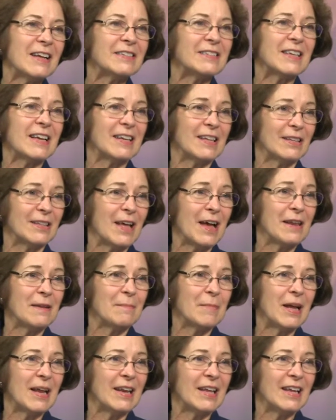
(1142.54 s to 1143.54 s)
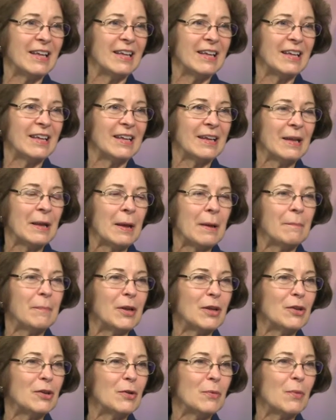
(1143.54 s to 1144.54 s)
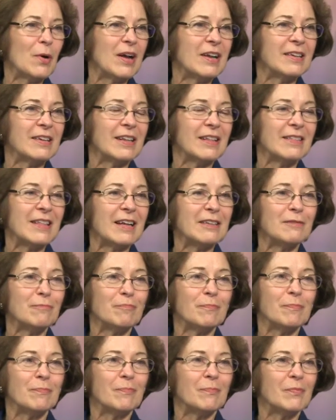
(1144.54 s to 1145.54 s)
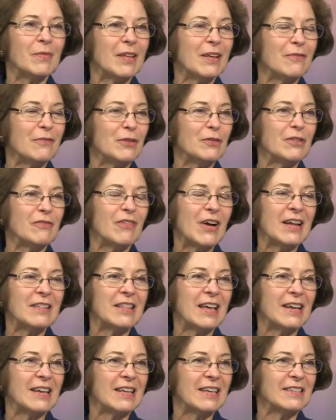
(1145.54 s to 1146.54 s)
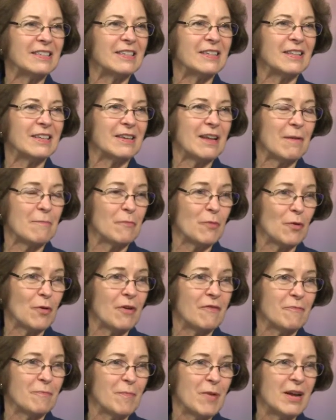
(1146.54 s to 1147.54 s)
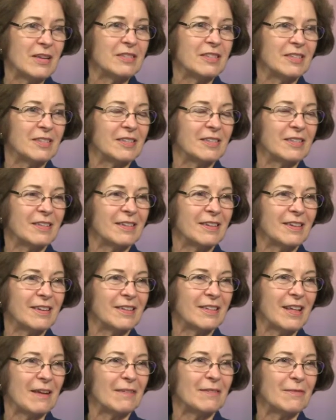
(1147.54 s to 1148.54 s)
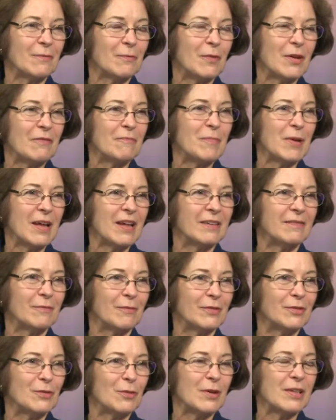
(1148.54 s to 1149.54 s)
like a lot of money, but you know what? That's if you divide that into the number of months that we've been doing